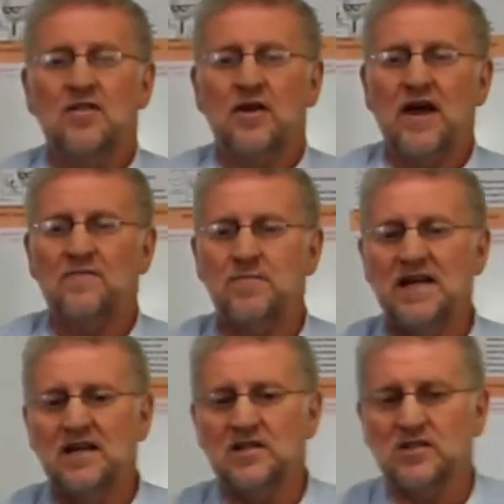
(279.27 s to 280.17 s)
that have
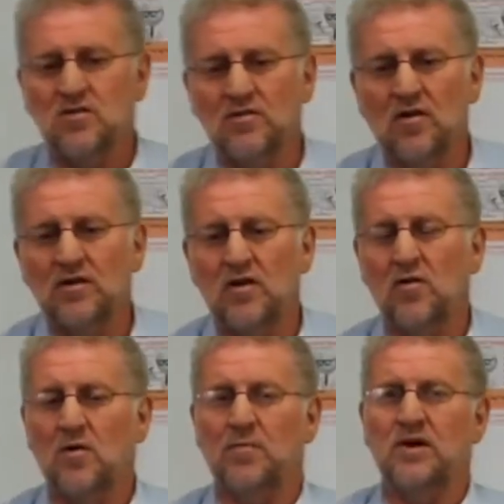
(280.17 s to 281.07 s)
been installed on
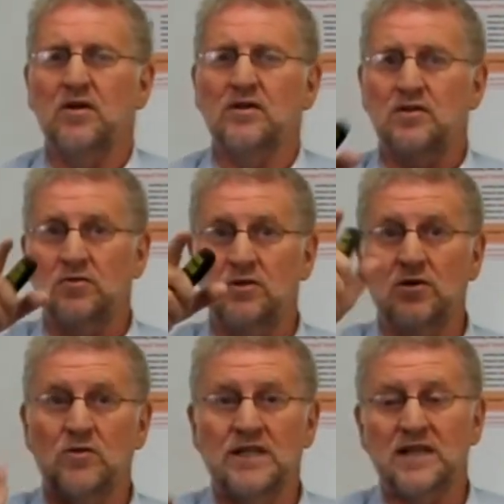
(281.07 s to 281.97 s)
your computer to
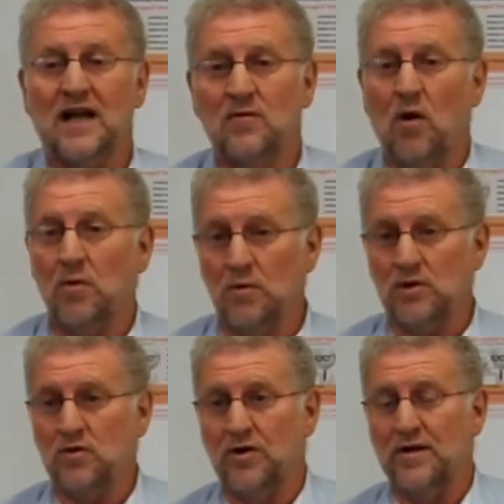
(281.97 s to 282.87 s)
do exactly what we
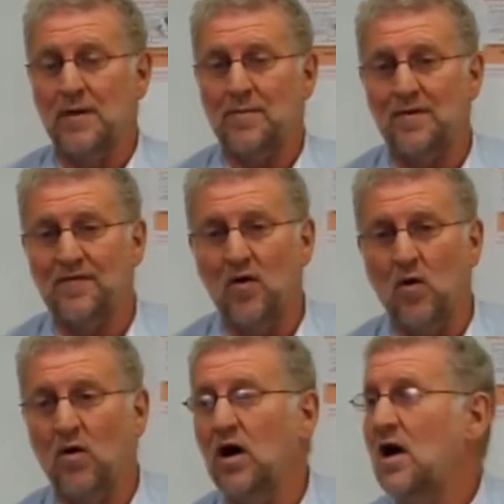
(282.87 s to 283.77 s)
were talking about
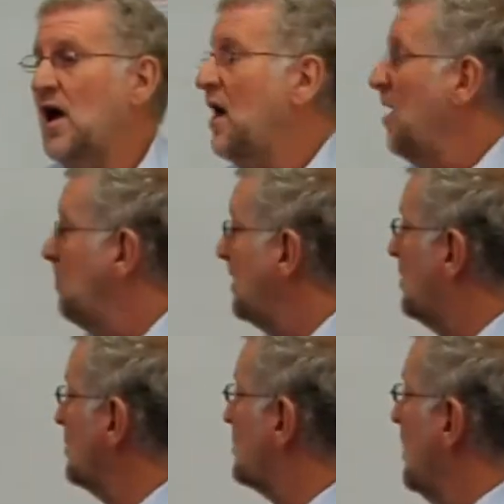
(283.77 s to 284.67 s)
before,
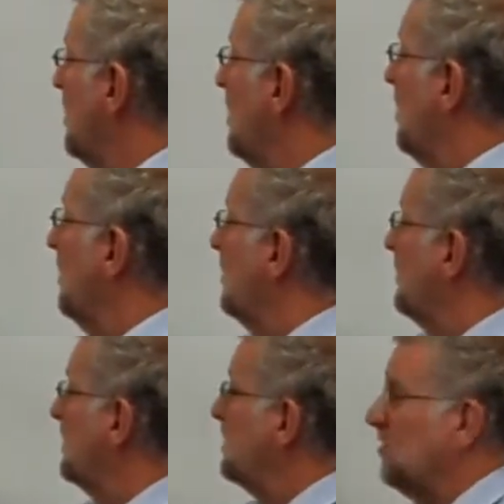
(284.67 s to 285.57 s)
because
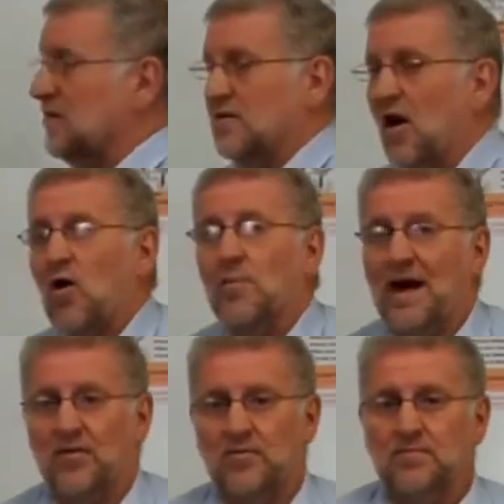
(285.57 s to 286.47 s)
they didn't know
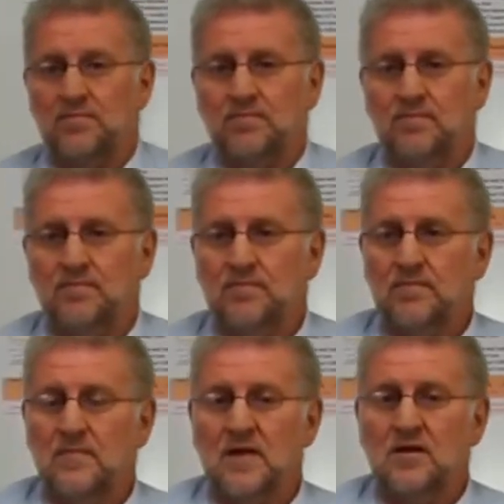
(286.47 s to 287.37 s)
about them.
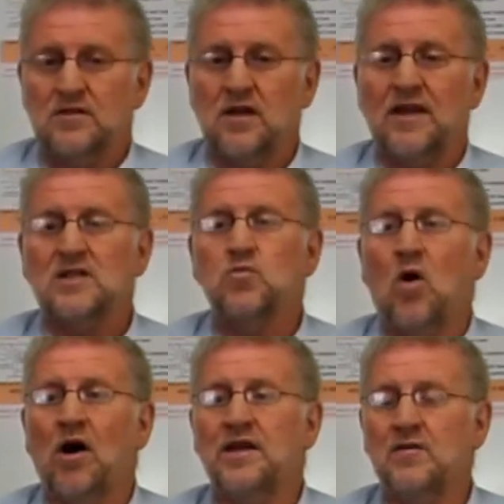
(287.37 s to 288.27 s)
So that's
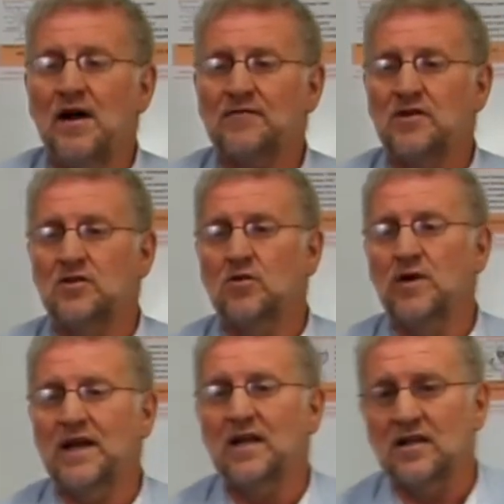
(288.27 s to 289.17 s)
why you have to do a
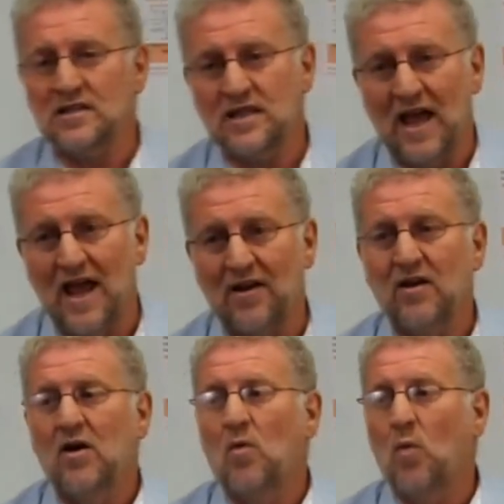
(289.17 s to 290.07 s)
regular
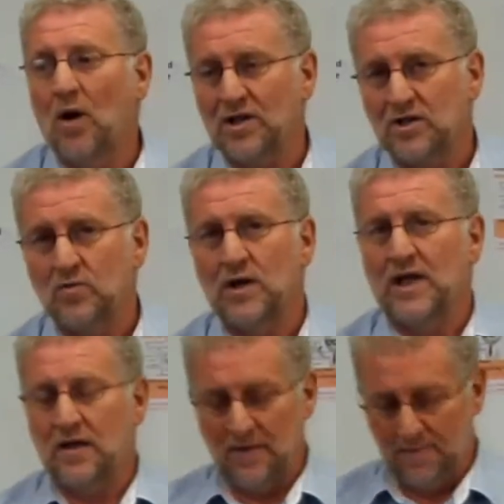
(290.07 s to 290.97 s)
scan once a week.